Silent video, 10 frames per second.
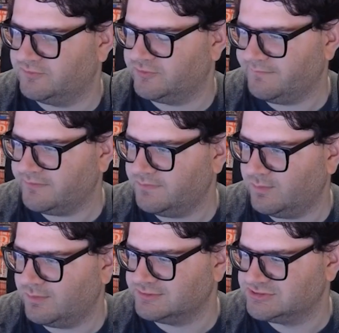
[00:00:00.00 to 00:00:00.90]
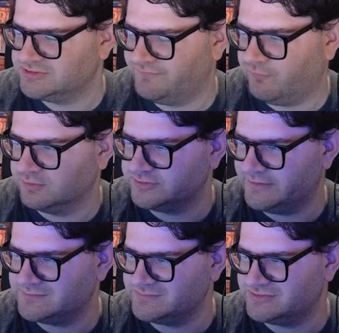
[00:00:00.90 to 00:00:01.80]
so it must be one of those 4
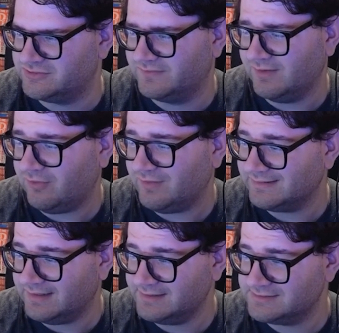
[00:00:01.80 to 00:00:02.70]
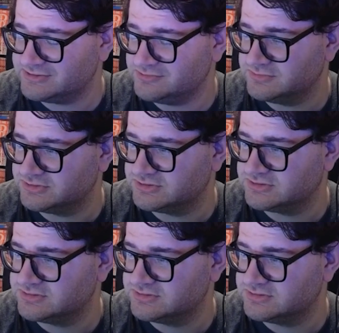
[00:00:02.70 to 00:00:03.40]
drivers we saw. They all had lines, too, which is,